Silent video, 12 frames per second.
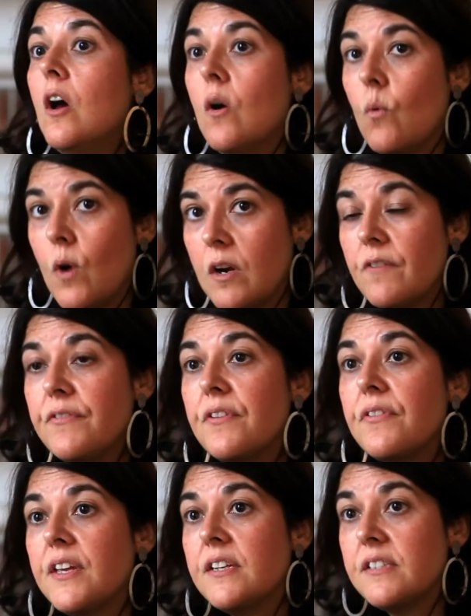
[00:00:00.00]
One of the
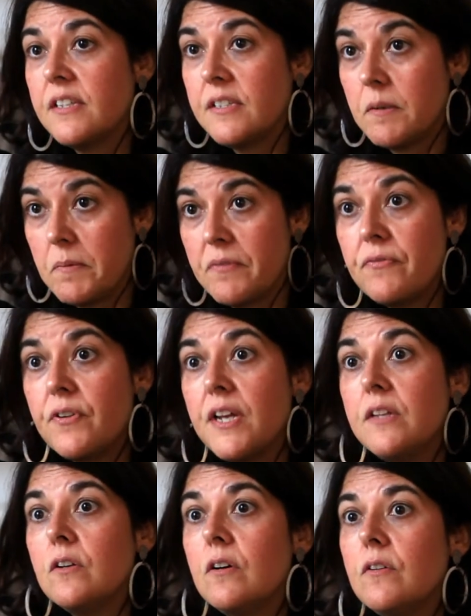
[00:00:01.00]
things that I'm
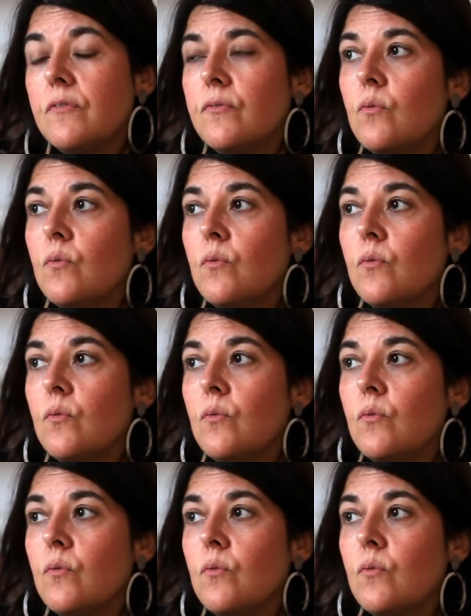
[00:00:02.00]
afraid of